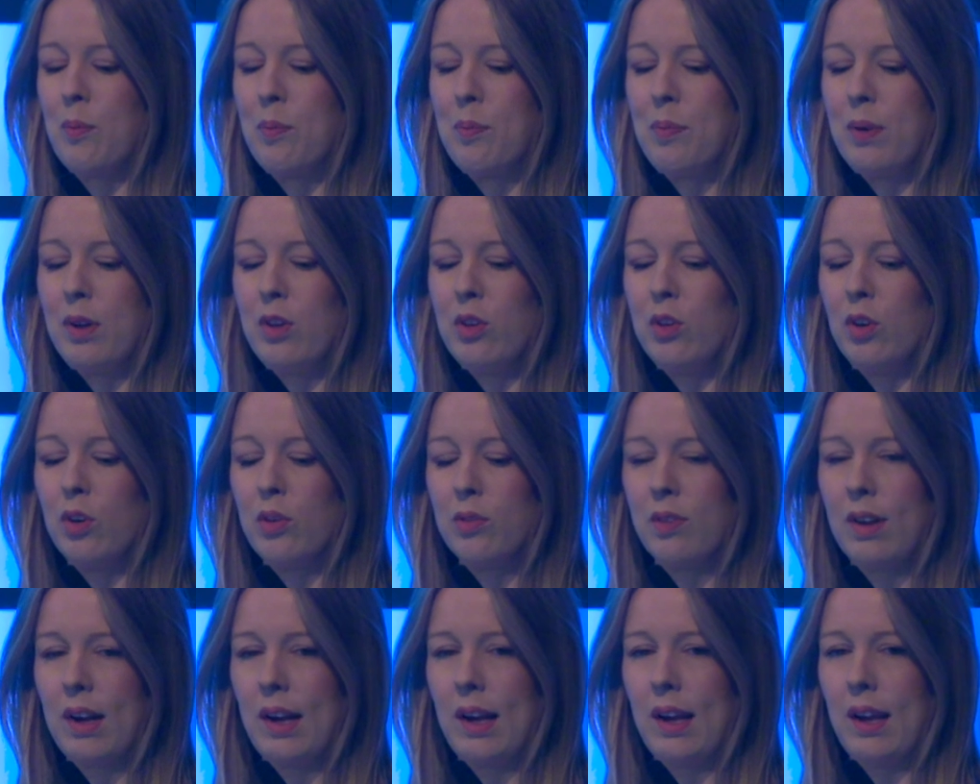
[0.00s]
but not
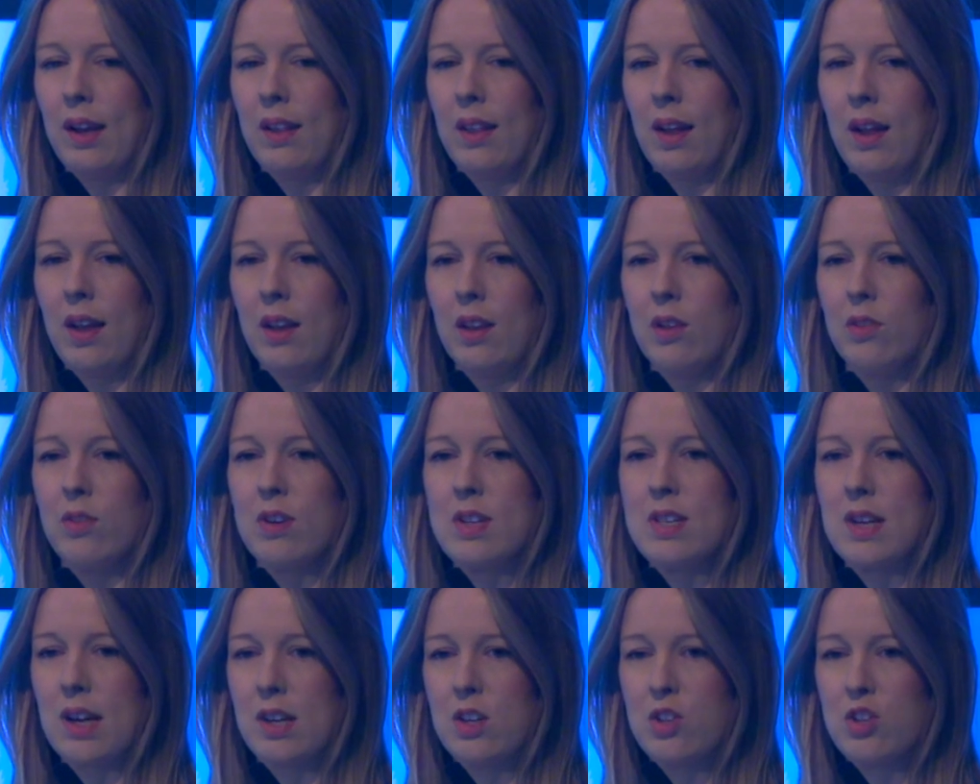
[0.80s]
really then the
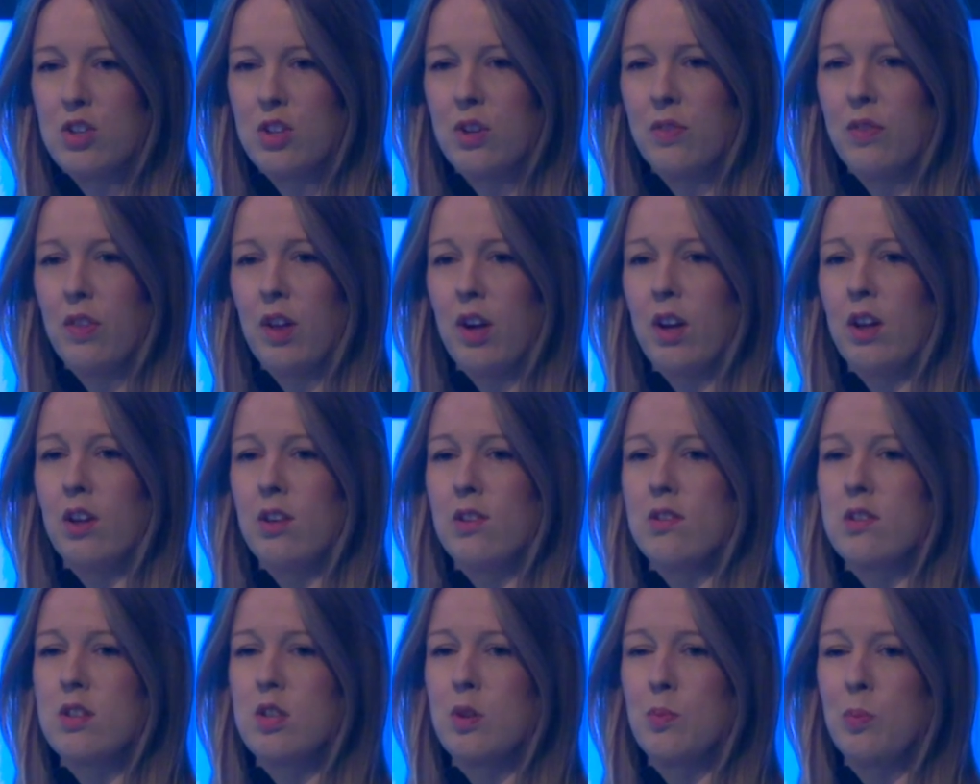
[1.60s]
retention of
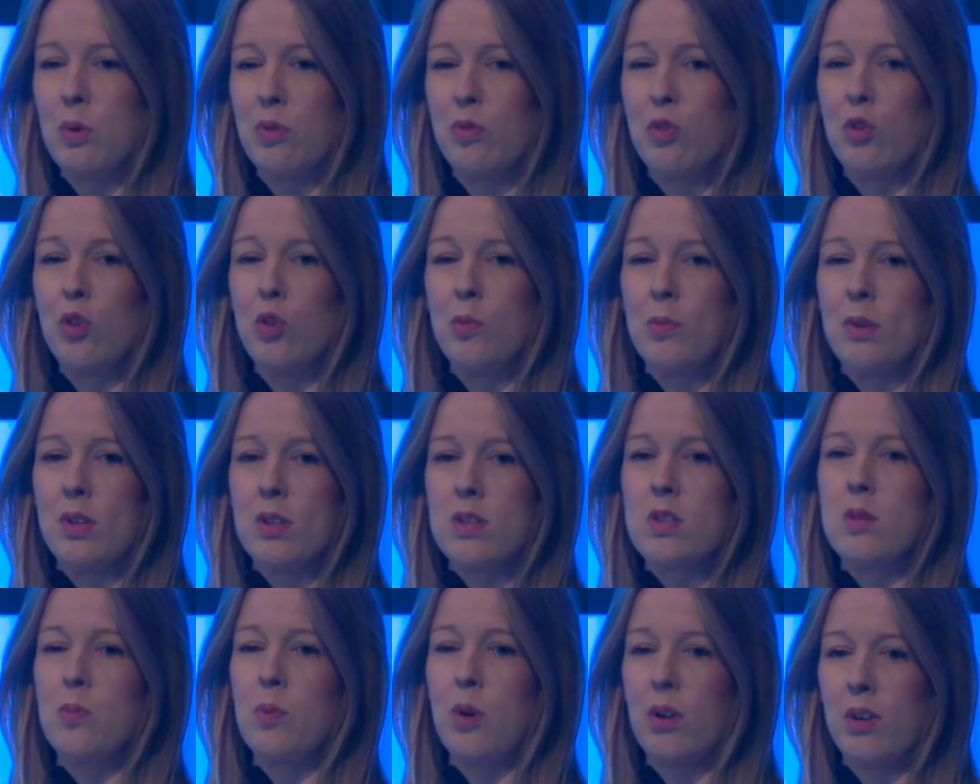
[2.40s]
those, the
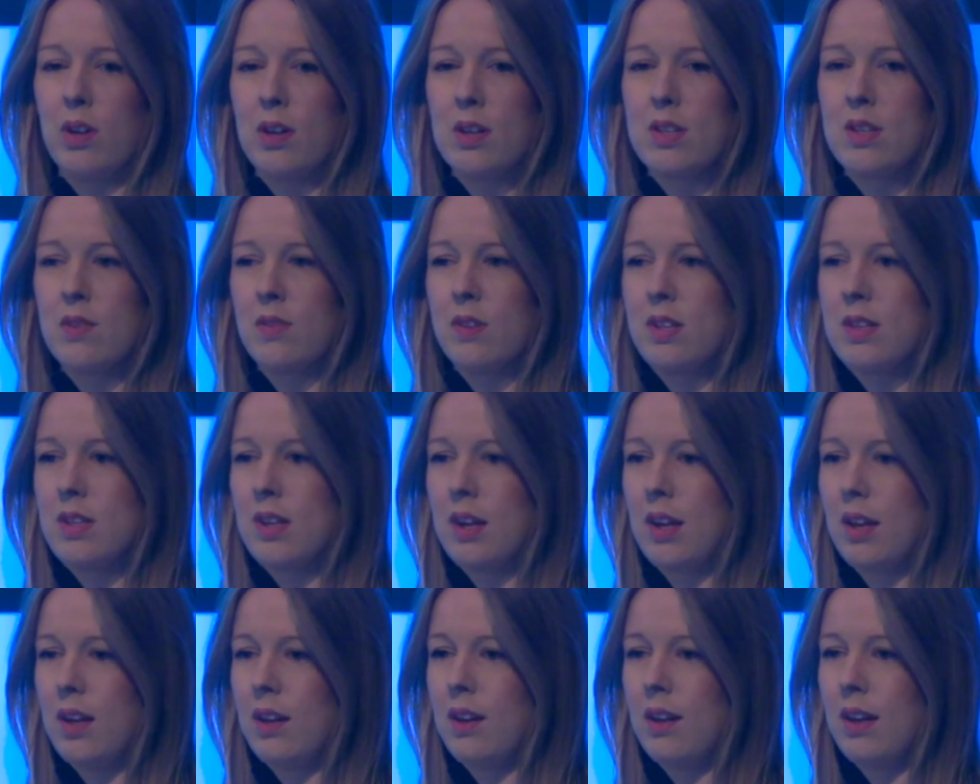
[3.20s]
performance, the
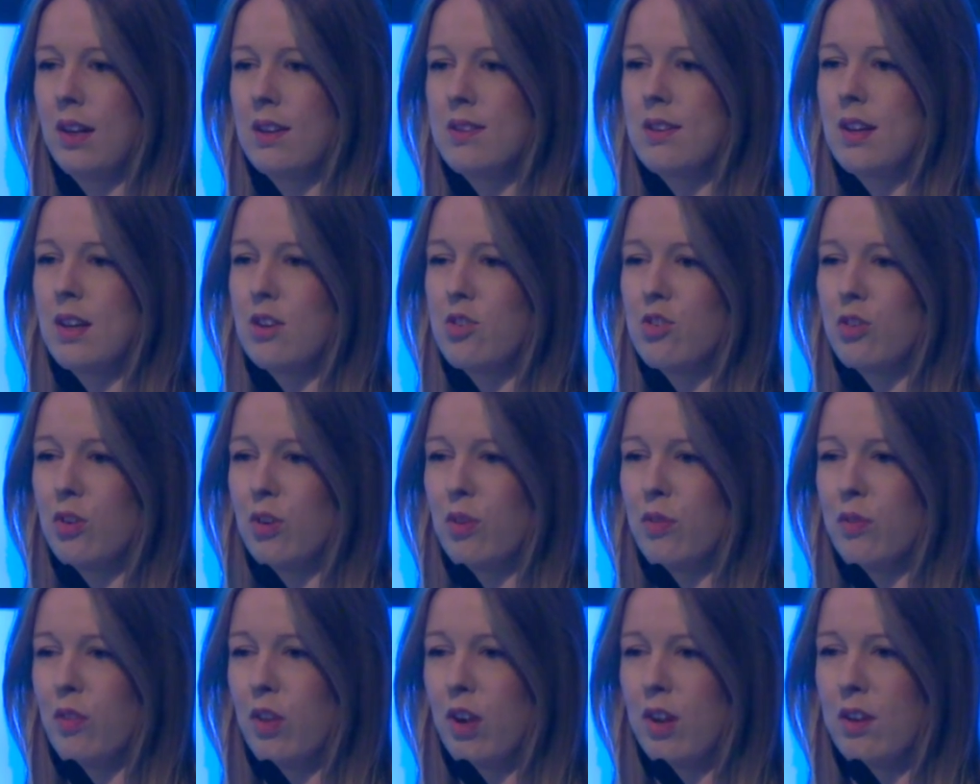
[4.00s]
productivity, etc.
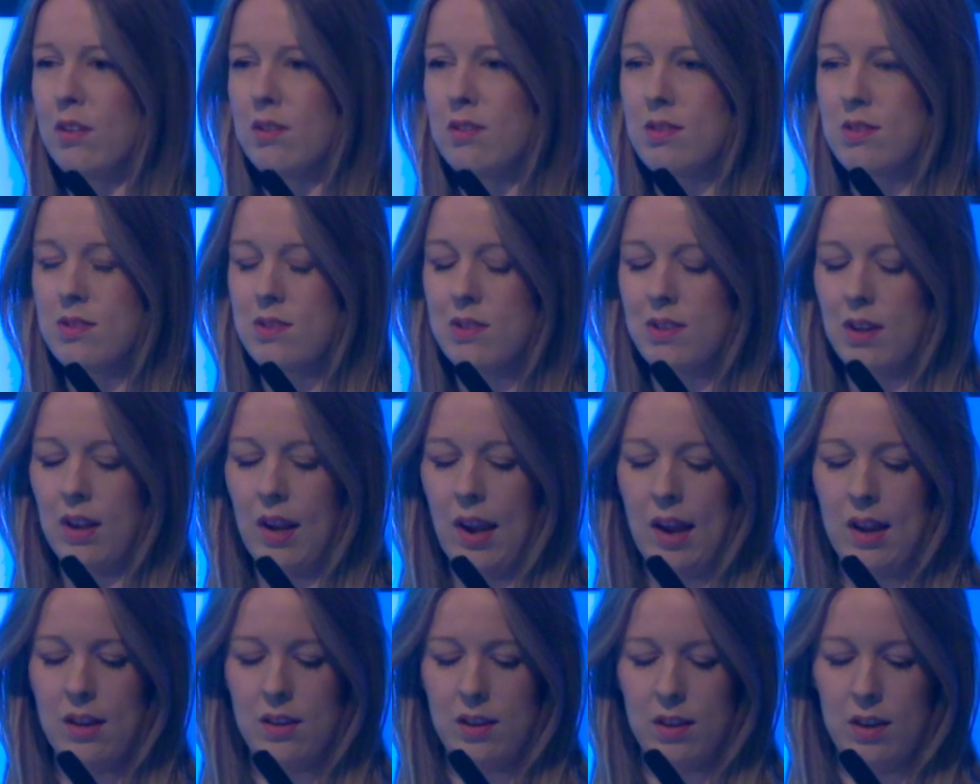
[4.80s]
of those
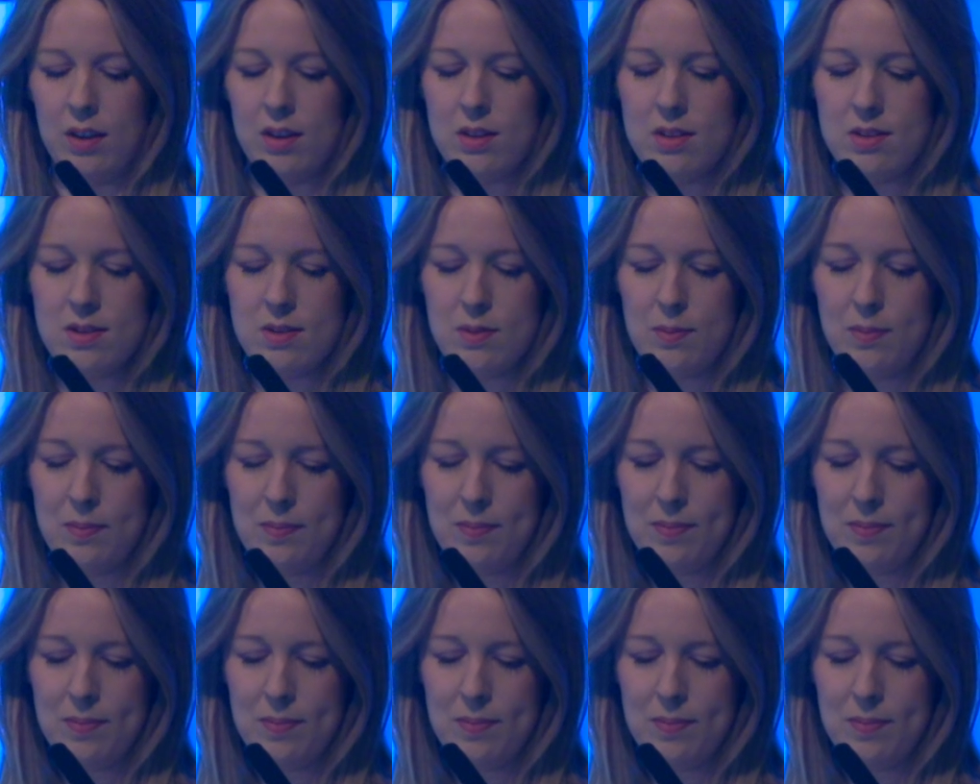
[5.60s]
candidates.